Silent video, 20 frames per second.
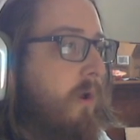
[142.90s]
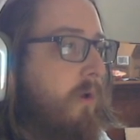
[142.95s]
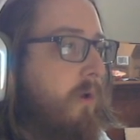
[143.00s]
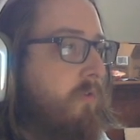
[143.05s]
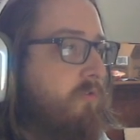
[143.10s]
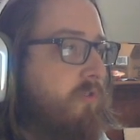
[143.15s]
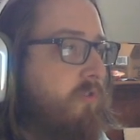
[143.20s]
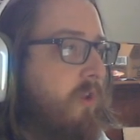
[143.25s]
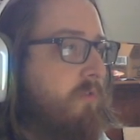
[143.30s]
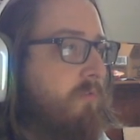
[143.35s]

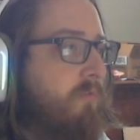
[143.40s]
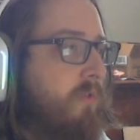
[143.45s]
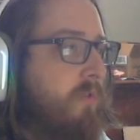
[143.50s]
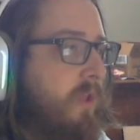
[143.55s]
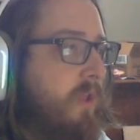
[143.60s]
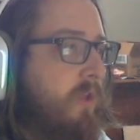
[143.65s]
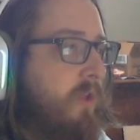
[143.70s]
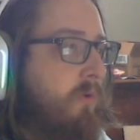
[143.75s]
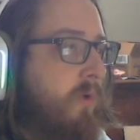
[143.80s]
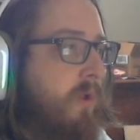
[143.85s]
Generally,
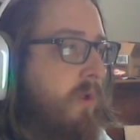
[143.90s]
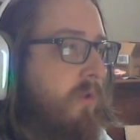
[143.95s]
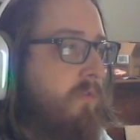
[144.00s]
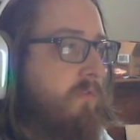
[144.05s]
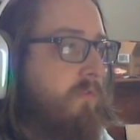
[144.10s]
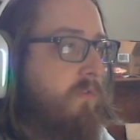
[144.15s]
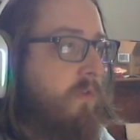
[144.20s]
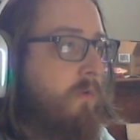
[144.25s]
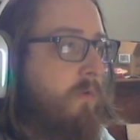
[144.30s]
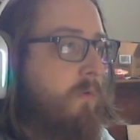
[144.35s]
you can
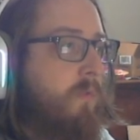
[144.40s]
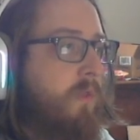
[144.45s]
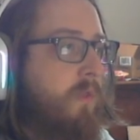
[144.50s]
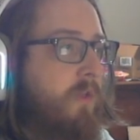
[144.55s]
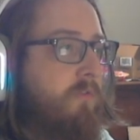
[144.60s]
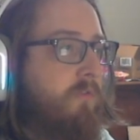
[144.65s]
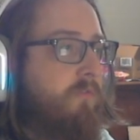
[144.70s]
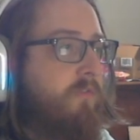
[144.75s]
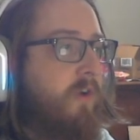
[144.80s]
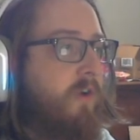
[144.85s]
consider
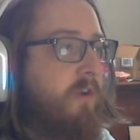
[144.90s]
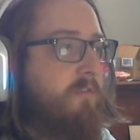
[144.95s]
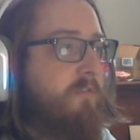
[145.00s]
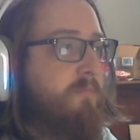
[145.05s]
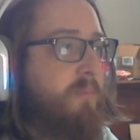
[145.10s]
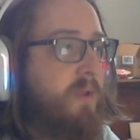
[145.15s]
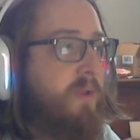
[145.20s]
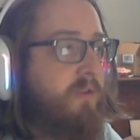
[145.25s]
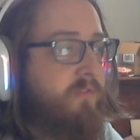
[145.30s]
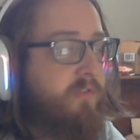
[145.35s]
these 5
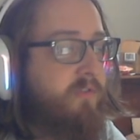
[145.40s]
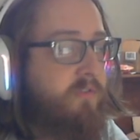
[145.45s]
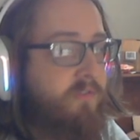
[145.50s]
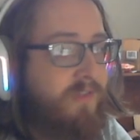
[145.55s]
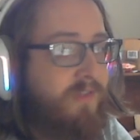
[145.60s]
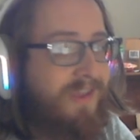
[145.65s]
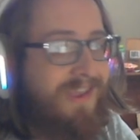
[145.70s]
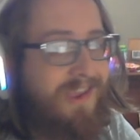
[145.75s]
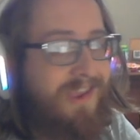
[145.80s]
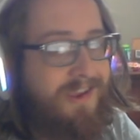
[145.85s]
pieces
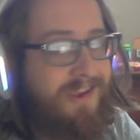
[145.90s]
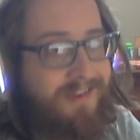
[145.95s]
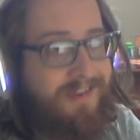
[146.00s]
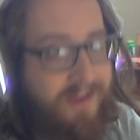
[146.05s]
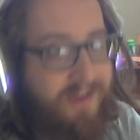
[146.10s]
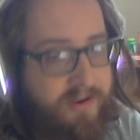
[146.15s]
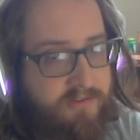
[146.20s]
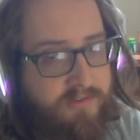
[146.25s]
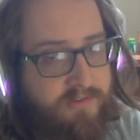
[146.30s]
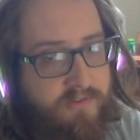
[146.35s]
the king
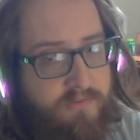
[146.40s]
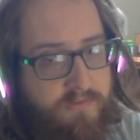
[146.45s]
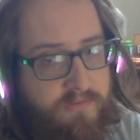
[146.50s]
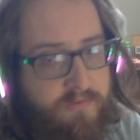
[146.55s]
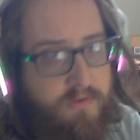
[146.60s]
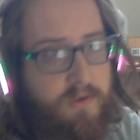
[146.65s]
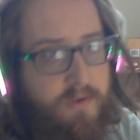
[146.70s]
nexus,